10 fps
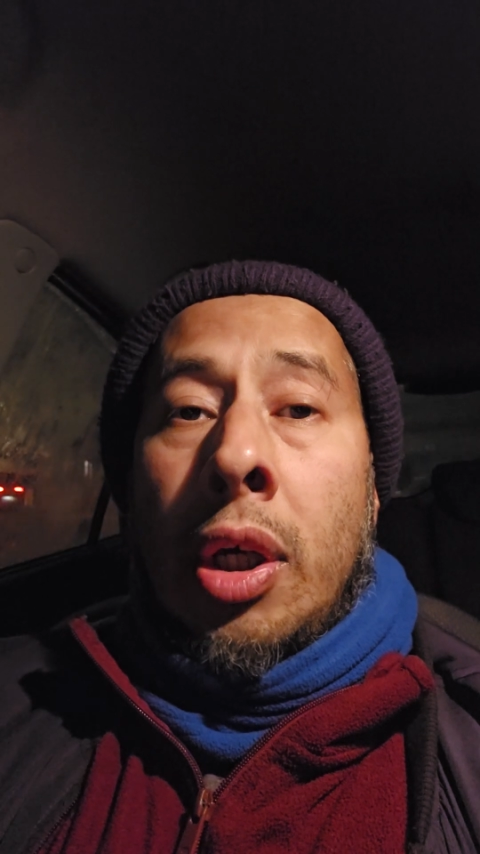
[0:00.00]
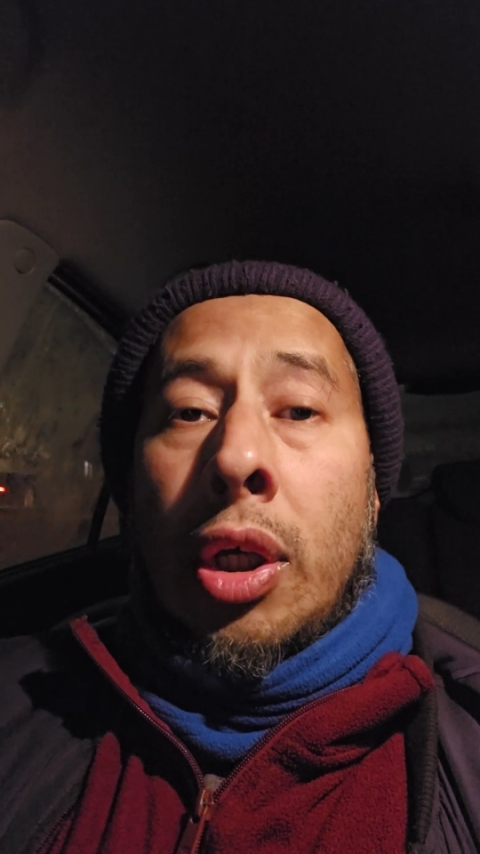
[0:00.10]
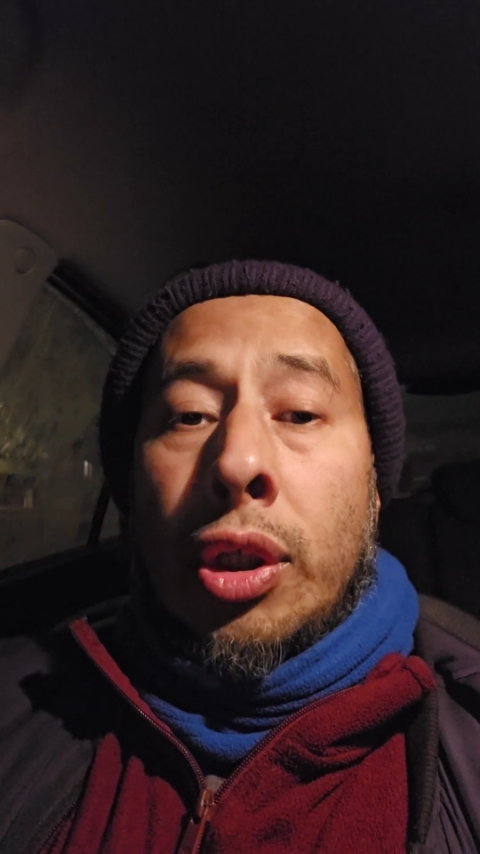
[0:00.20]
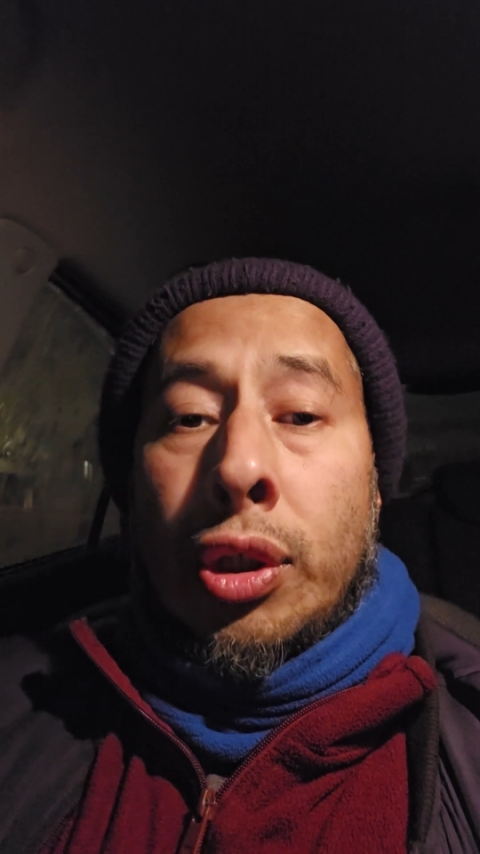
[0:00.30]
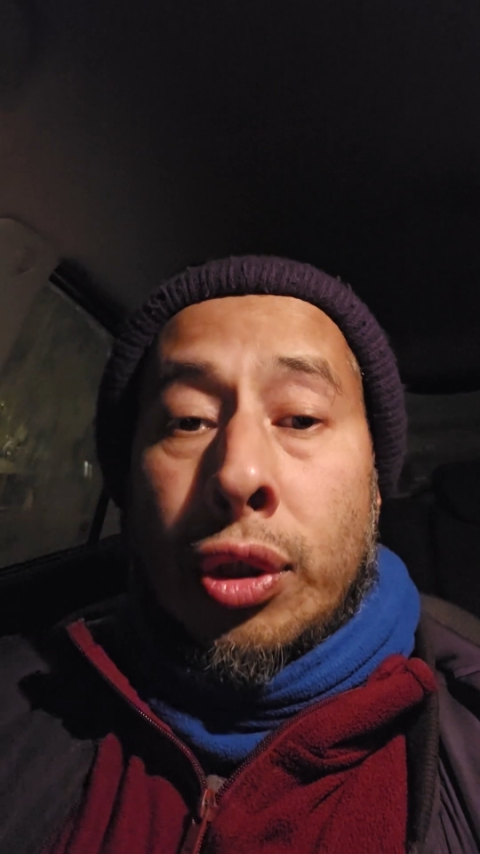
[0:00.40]

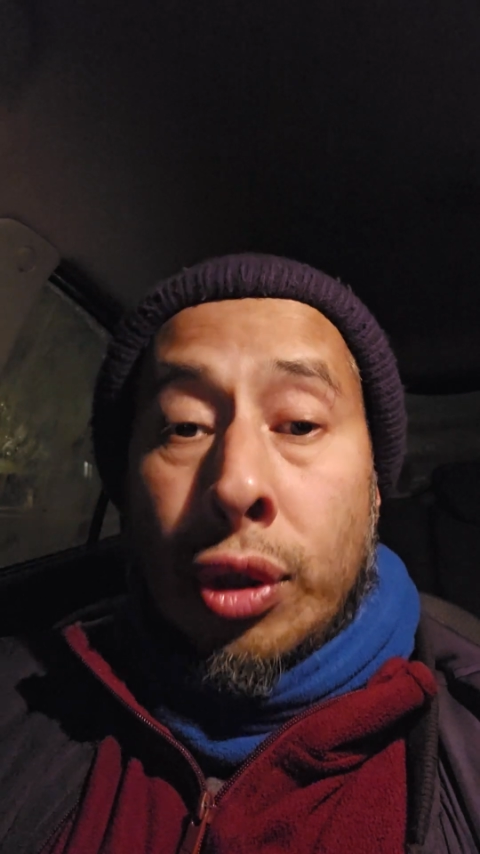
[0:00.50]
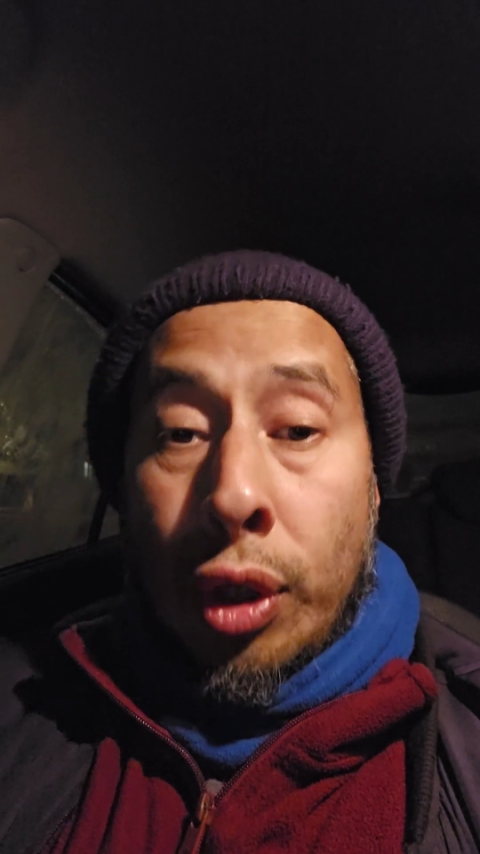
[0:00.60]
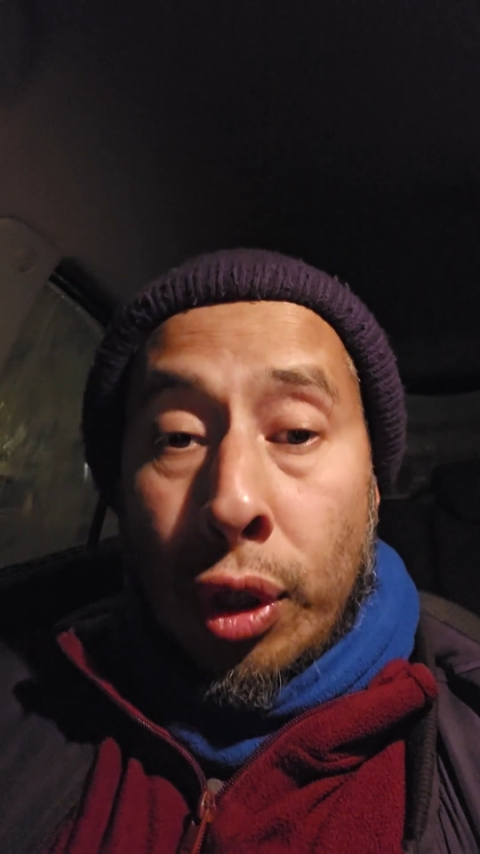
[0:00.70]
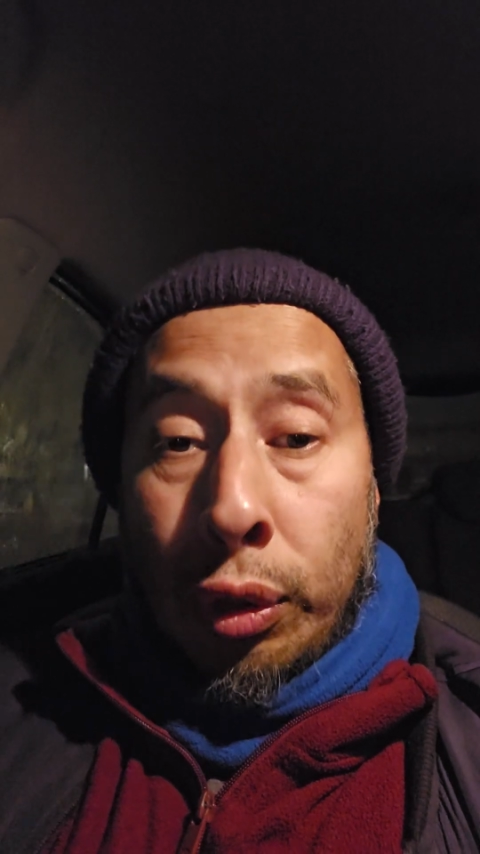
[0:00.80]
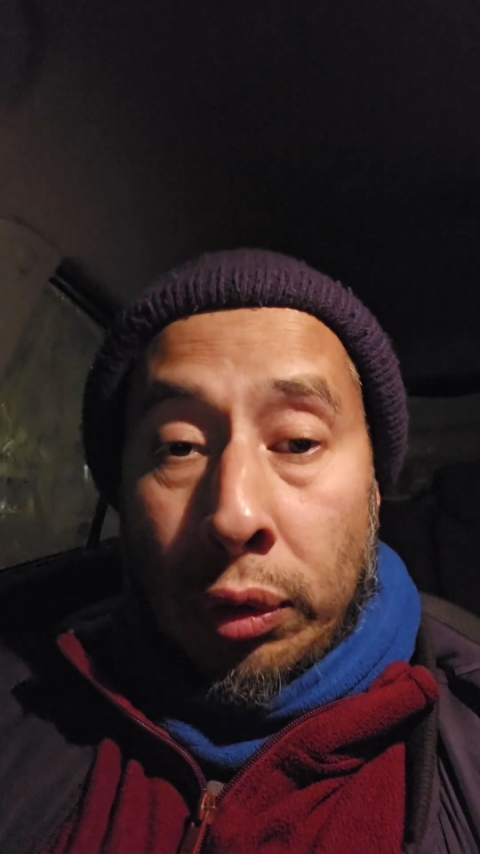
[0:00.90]

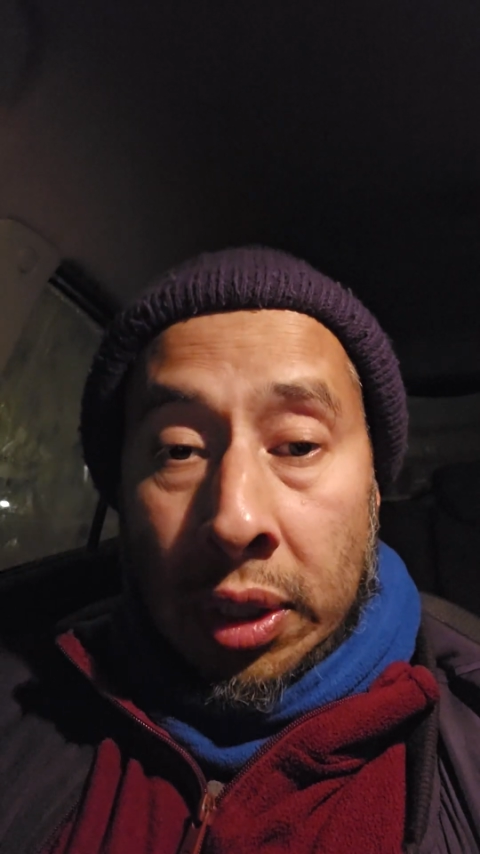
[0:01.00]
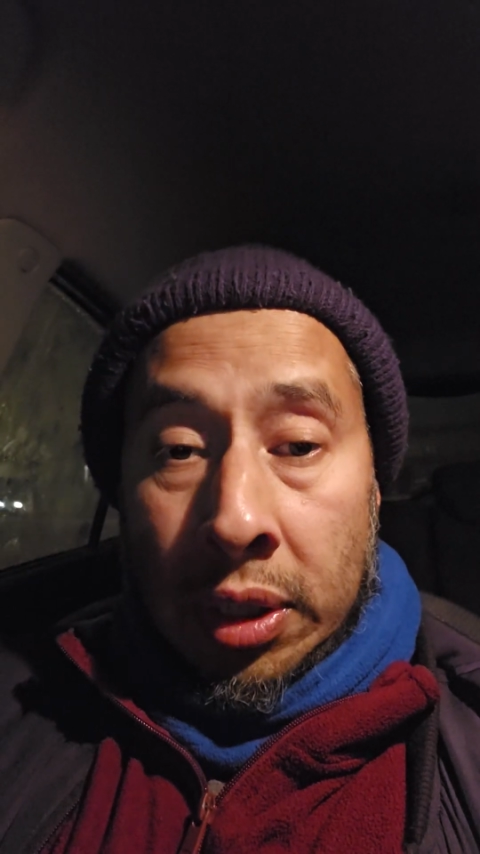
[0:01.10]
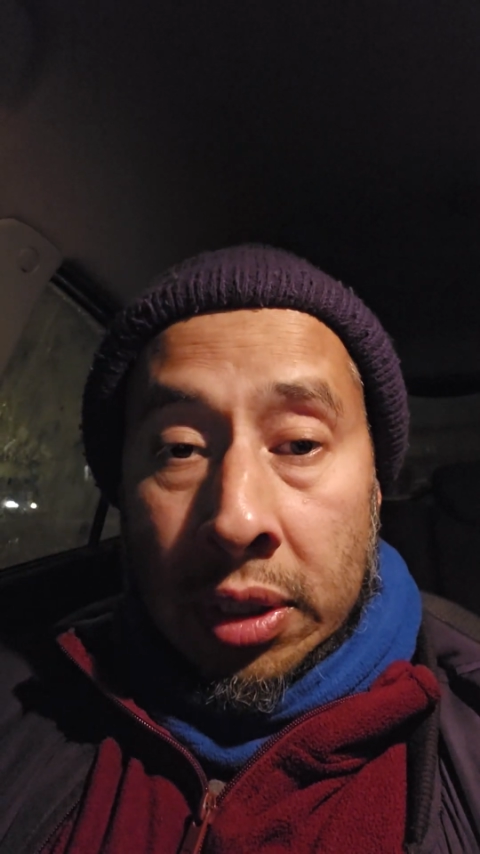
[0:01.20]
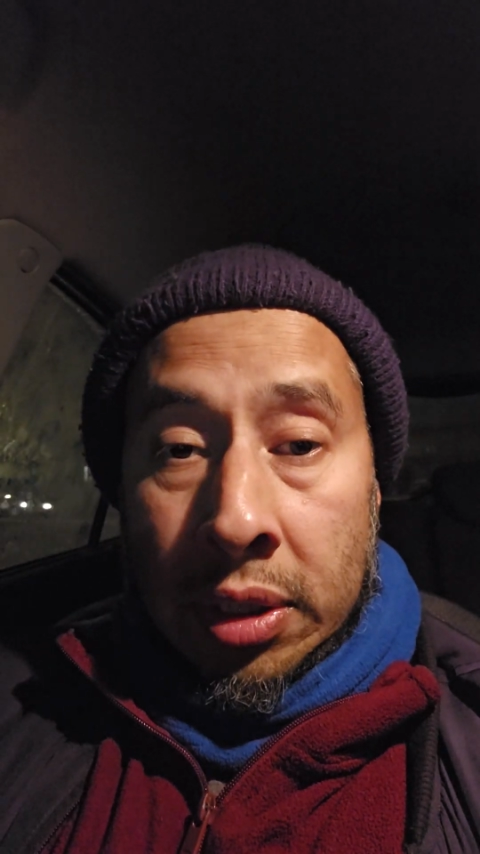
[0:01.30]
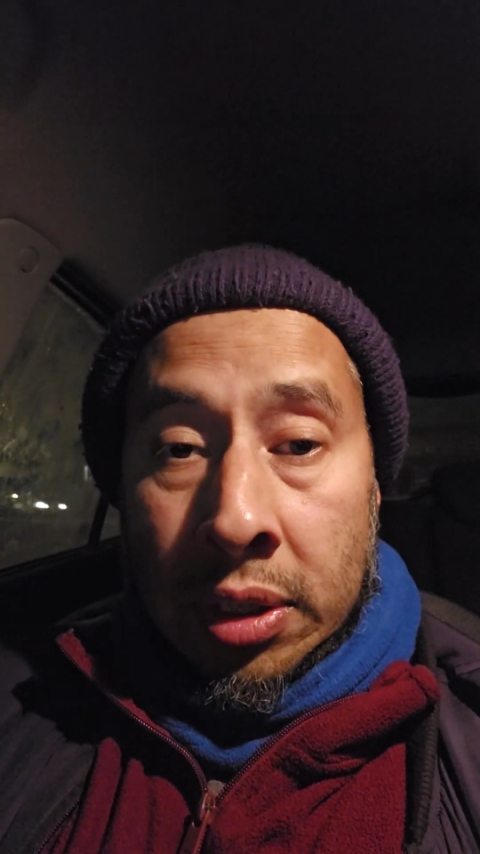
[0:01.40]
soul,
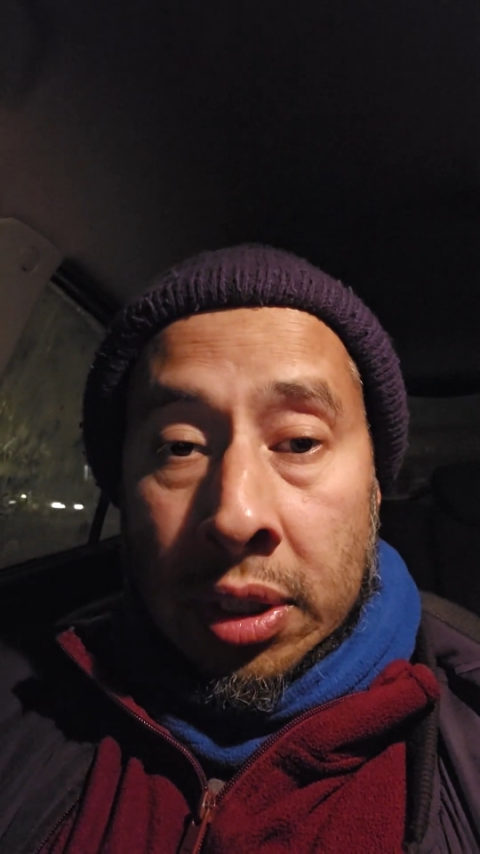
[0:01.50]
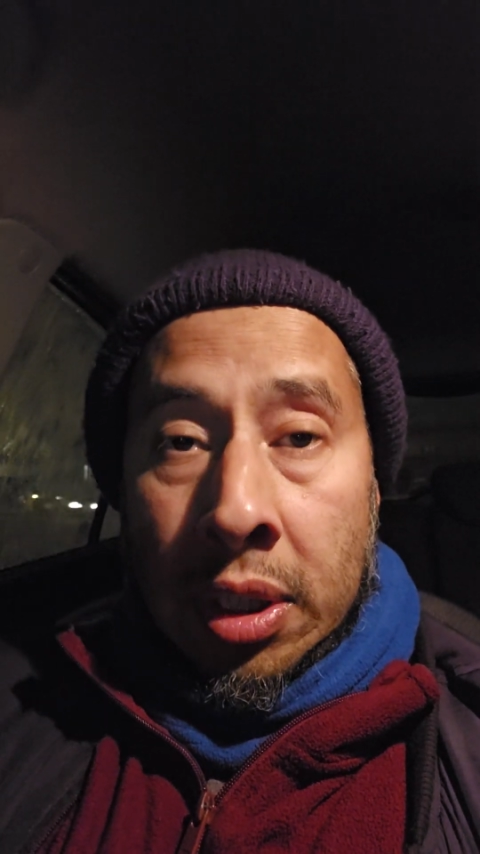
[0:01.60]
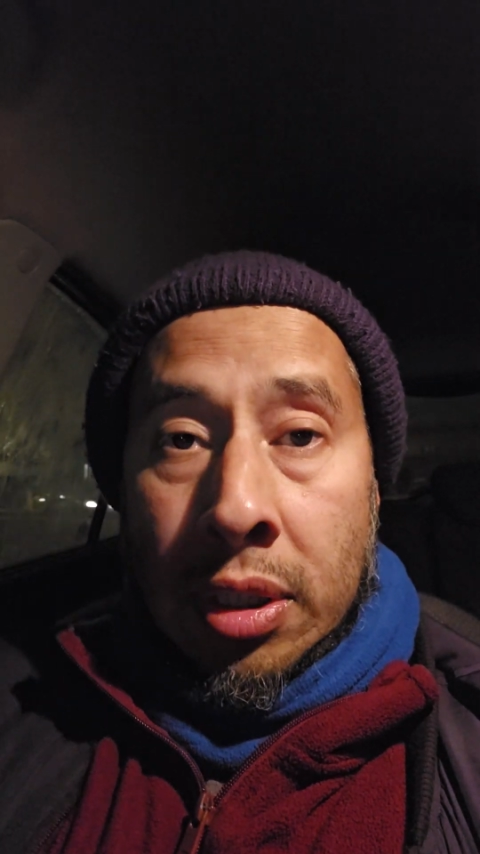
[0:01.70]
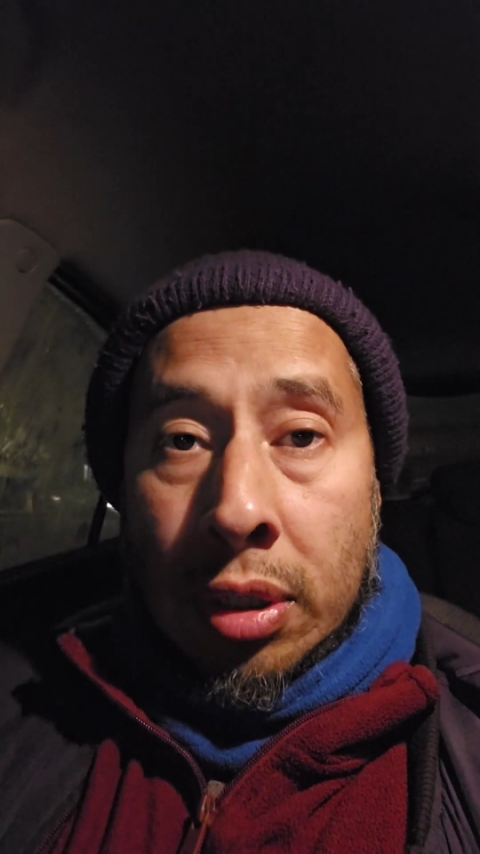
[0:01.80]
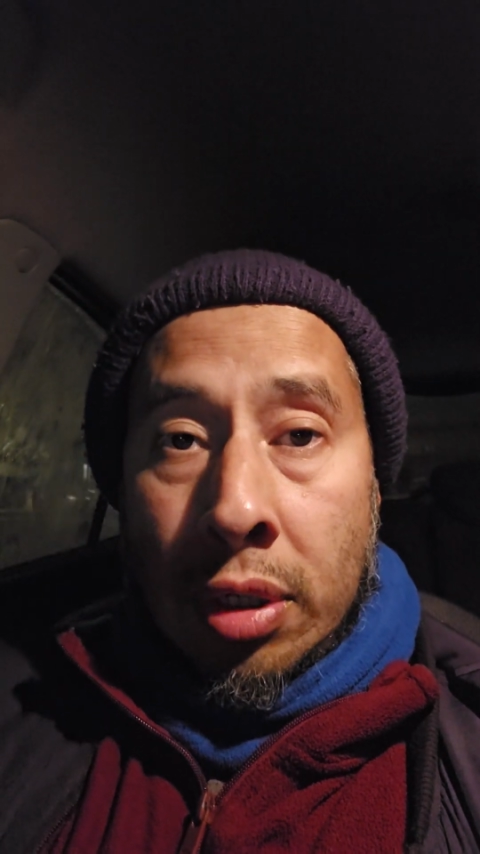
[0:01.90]

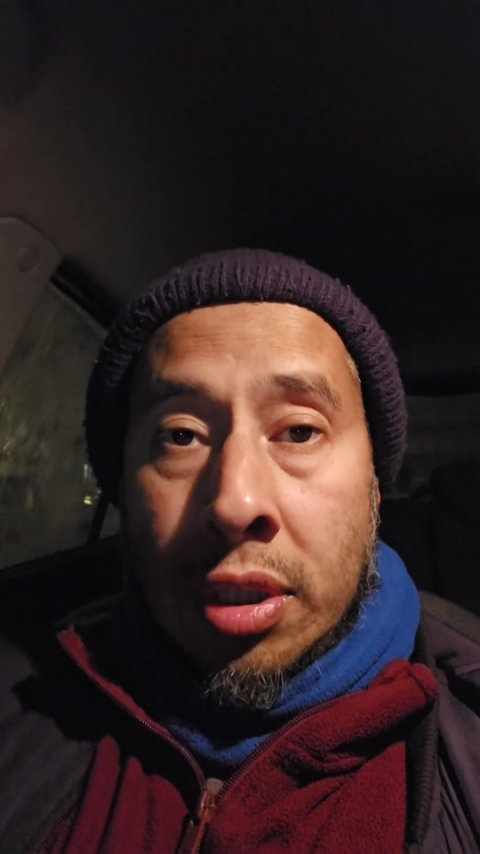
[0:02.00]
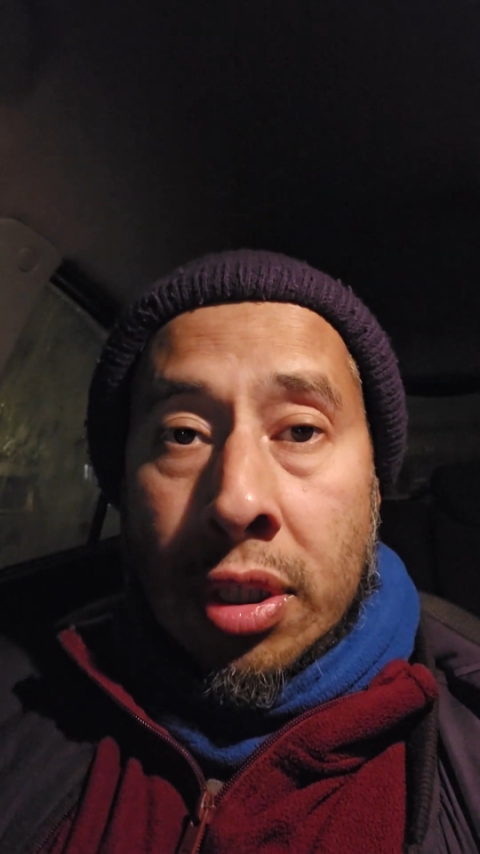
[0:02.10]
not